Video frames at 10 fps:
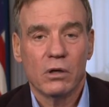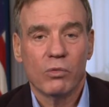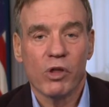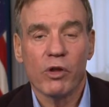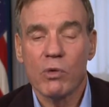
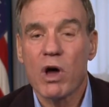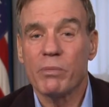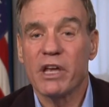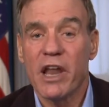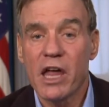whether they want to
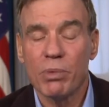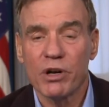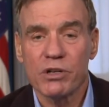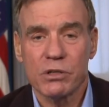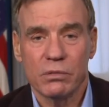be
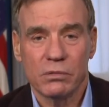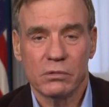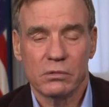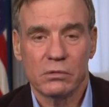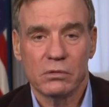enablers,
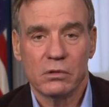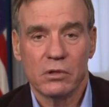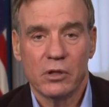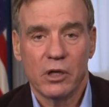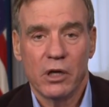
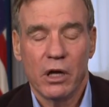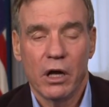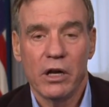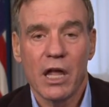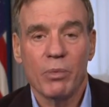
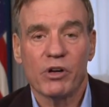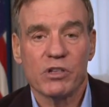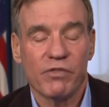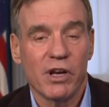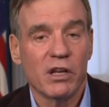enablers
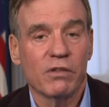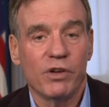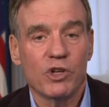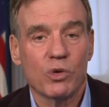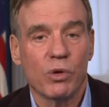of an
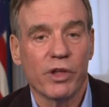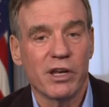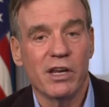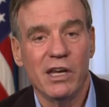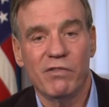individual that
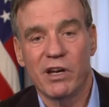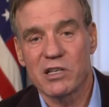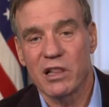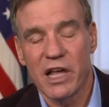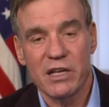even
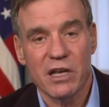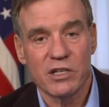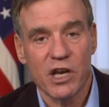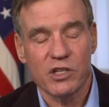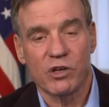as late
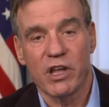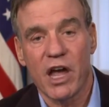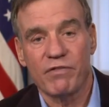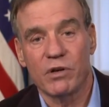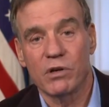as yesterday
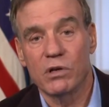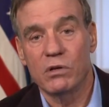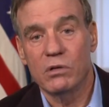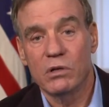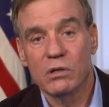
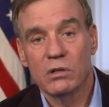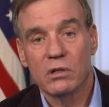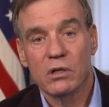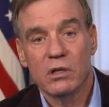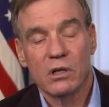afternoon
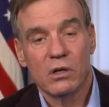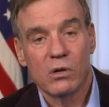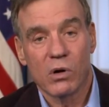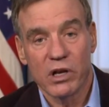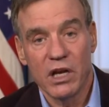
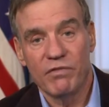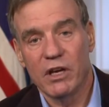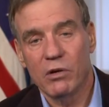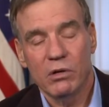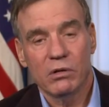or
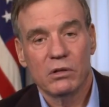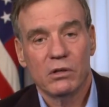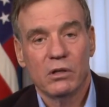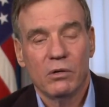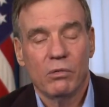evening
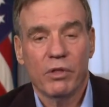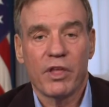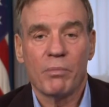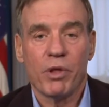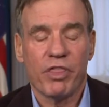with
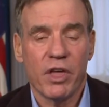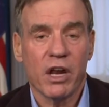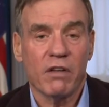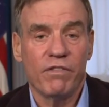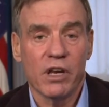that
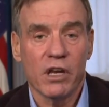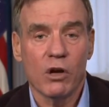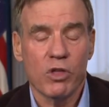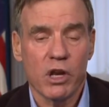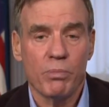pathetic
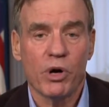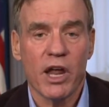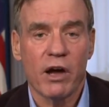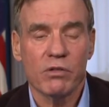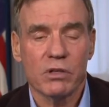video that he put
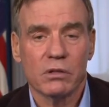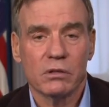out,